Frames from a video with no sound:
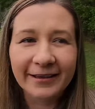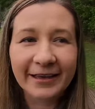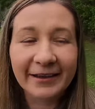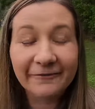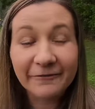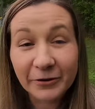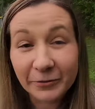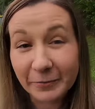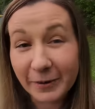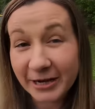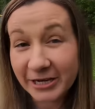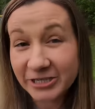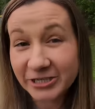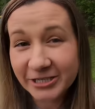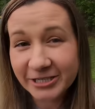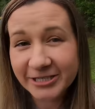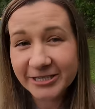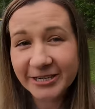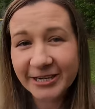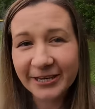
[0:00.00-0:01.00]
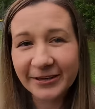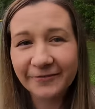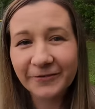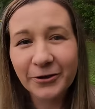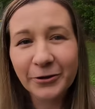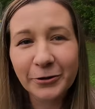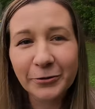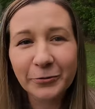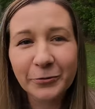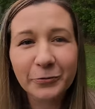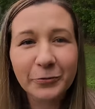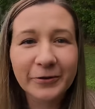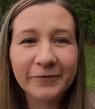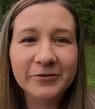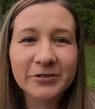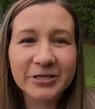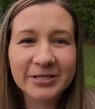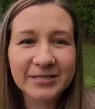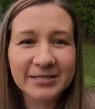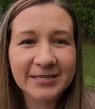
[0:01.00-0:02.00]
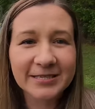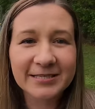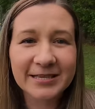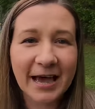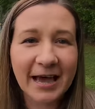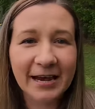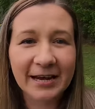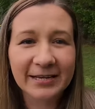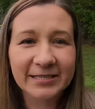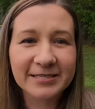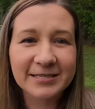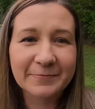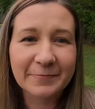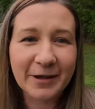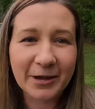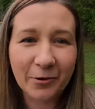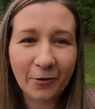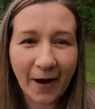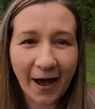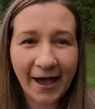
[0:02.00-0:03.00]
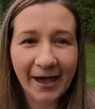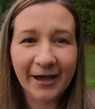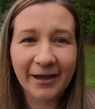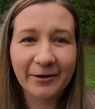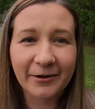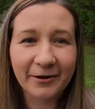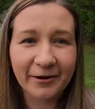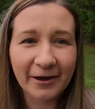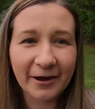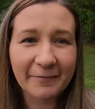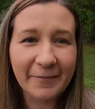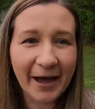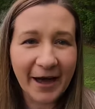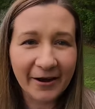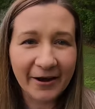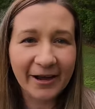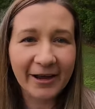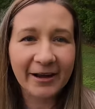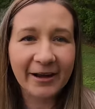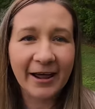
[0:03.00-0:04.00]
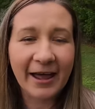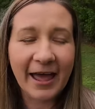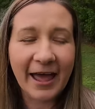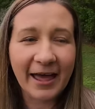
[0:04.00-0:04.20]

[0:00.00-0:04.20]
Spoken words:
information to give you, we've just decided to be quiet about it.